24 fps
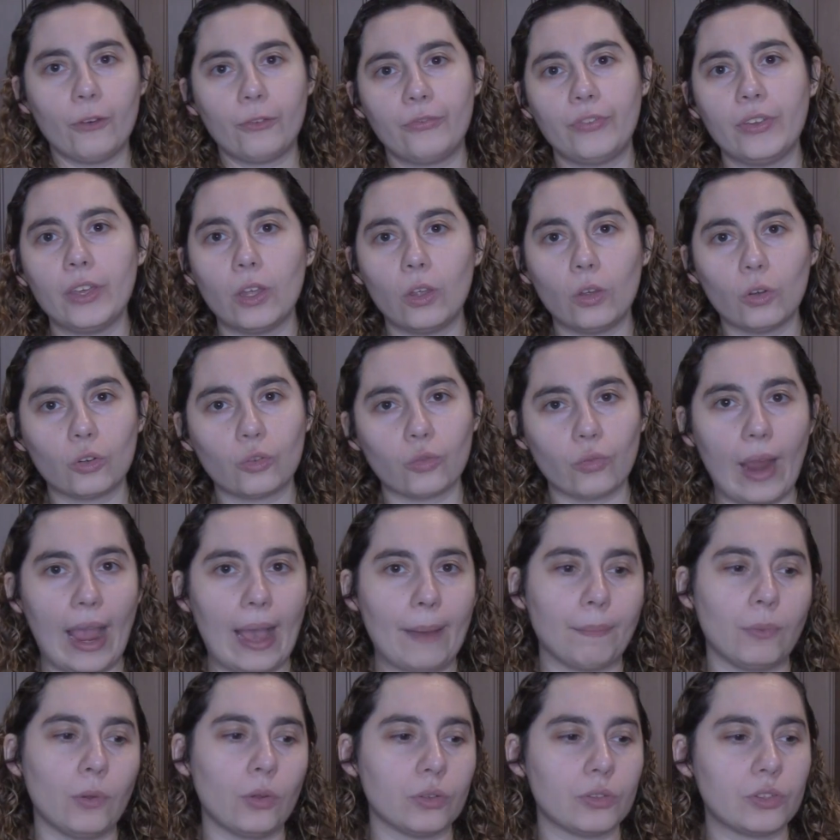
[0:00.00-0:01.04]
feel
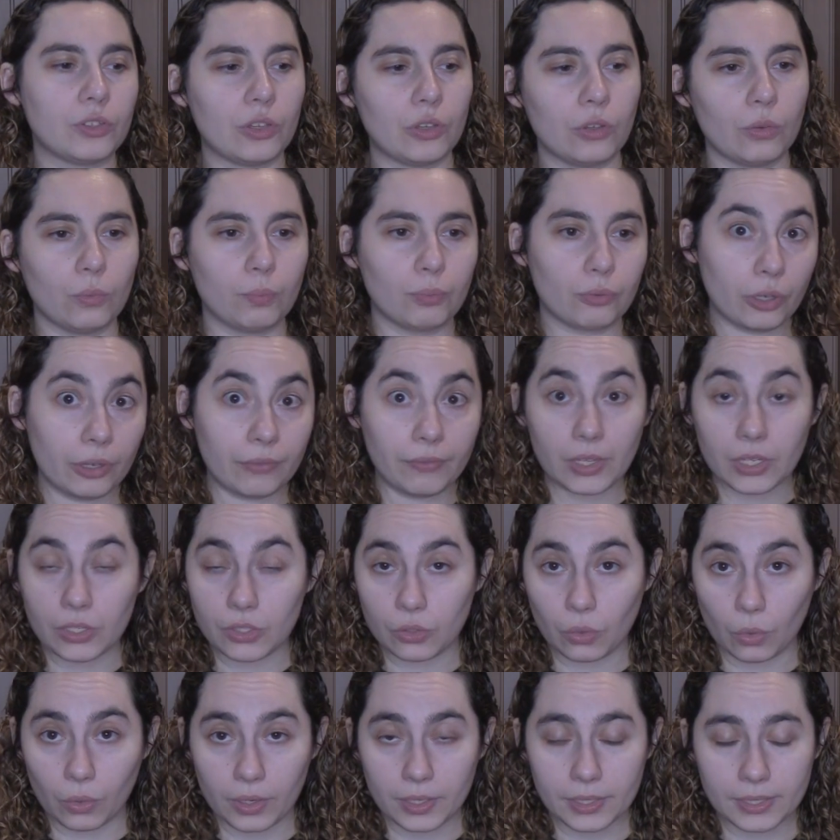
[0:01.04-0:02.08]
grappled to previous
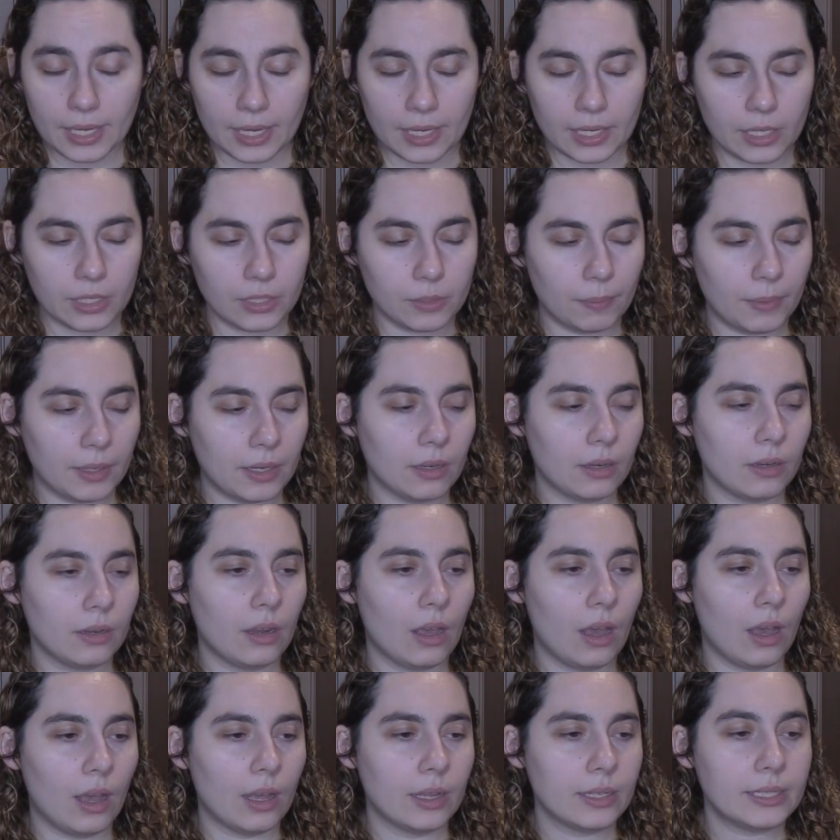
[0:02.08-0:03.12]
stories that he's
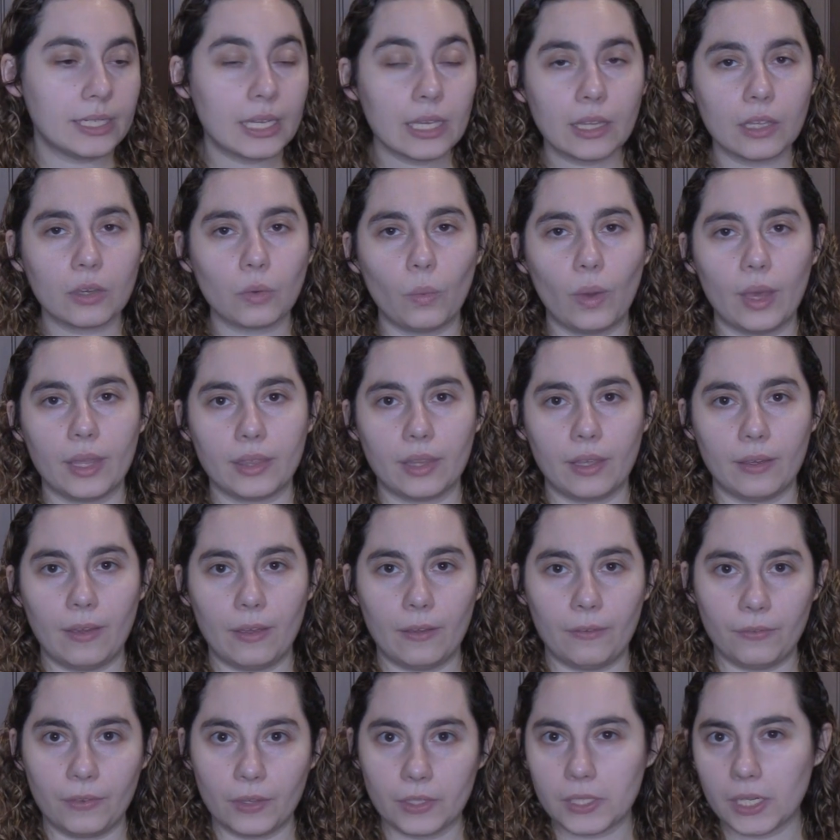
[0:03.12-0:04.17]
been dealing with.
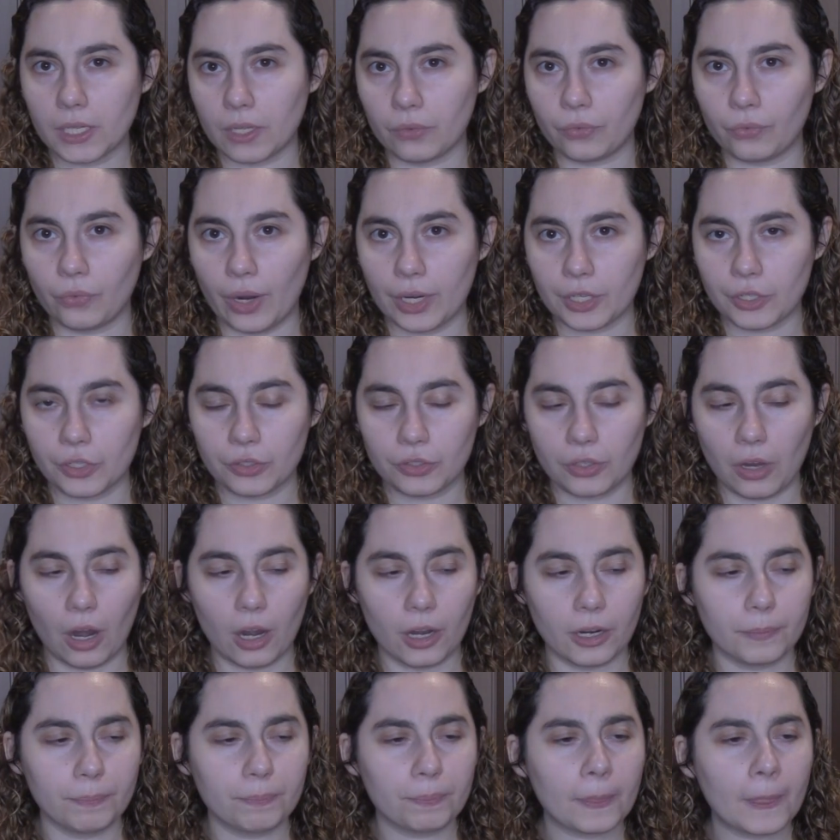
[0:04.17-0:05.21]
It feels like a fresh
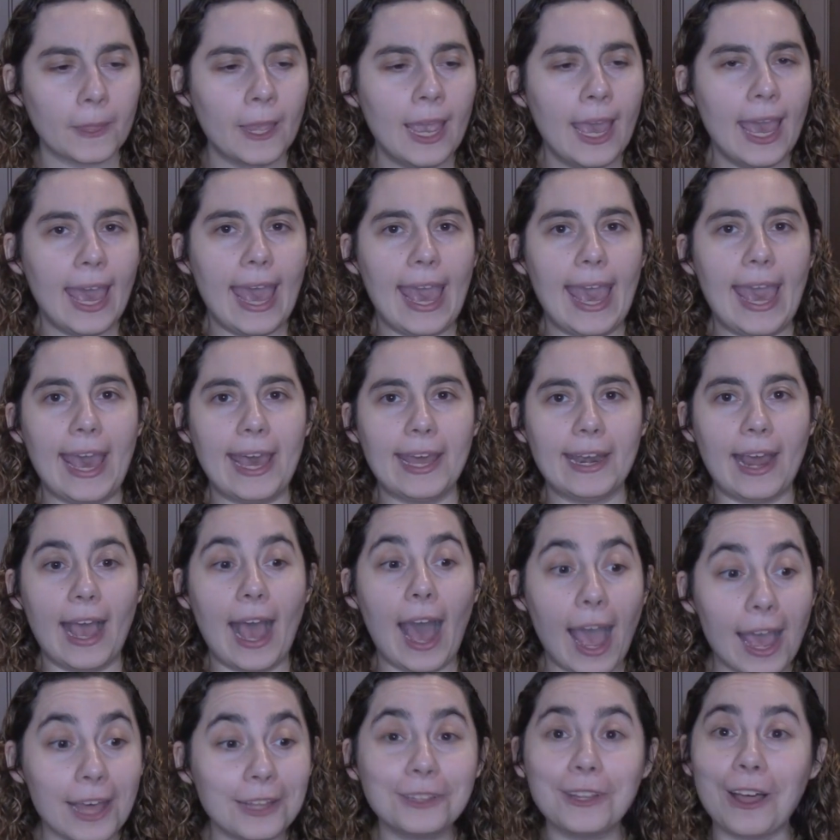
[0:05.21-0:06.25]
start. And
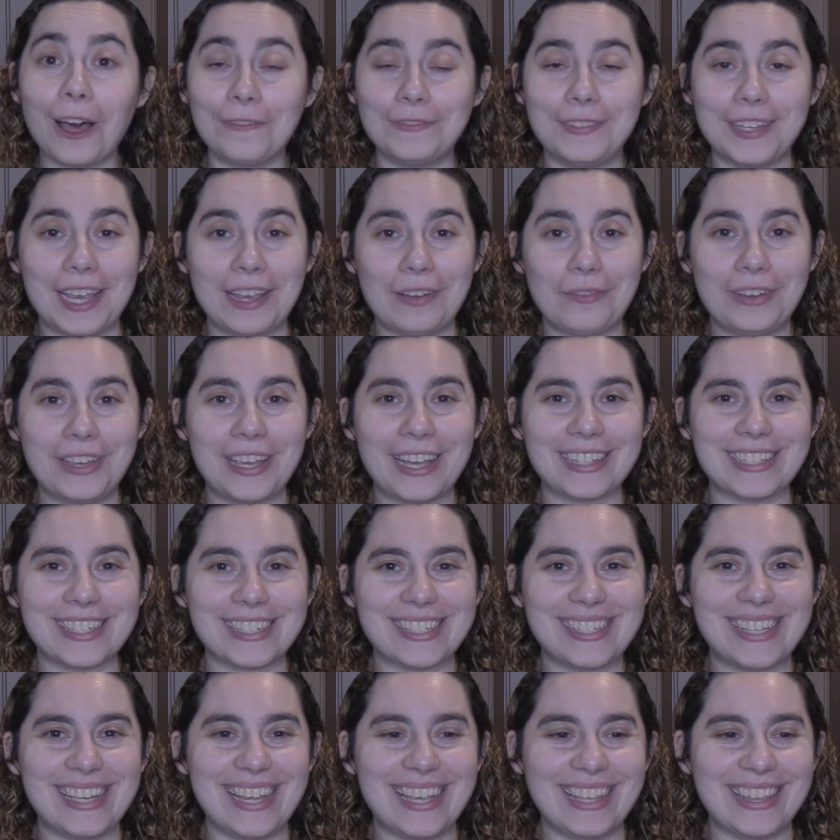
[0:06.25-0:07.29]
I loved it. We get
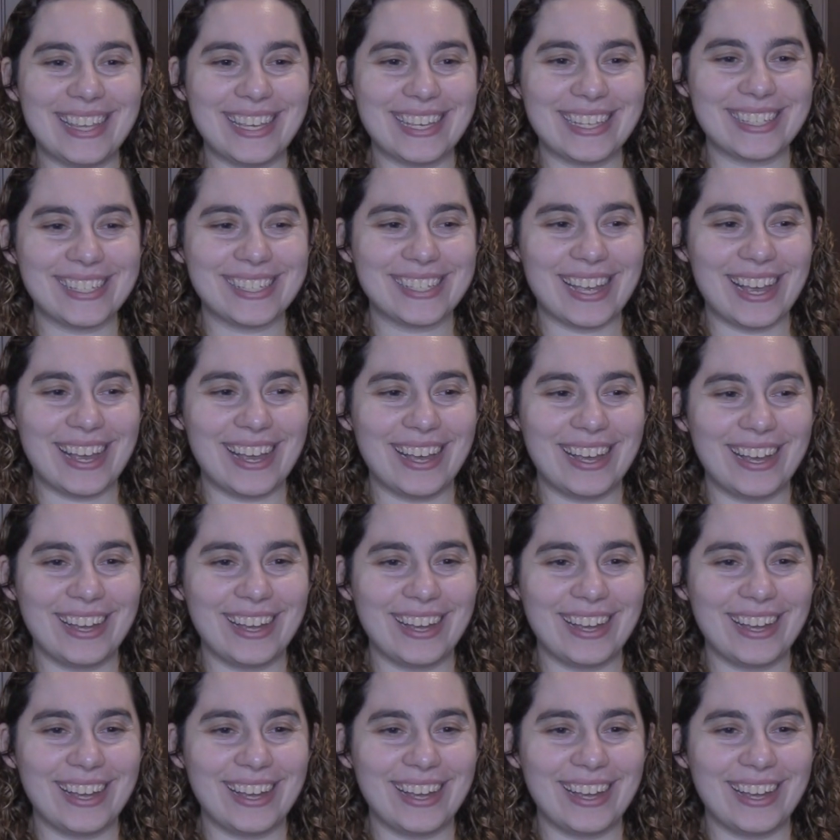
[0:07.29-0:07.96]
to see this